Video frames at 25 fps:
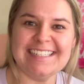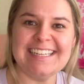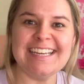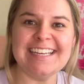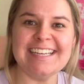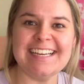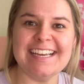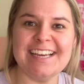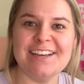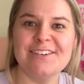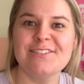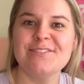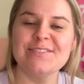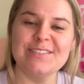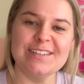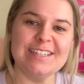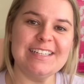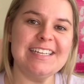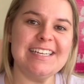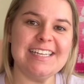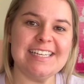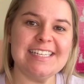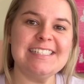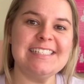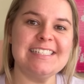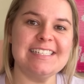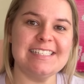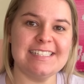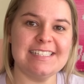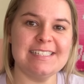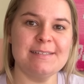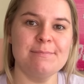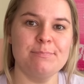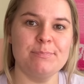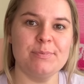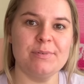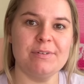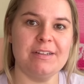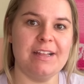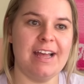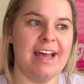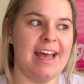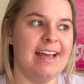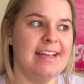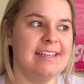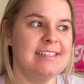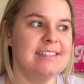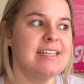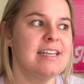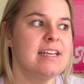It really is as simple
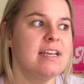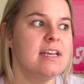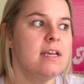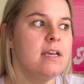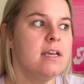as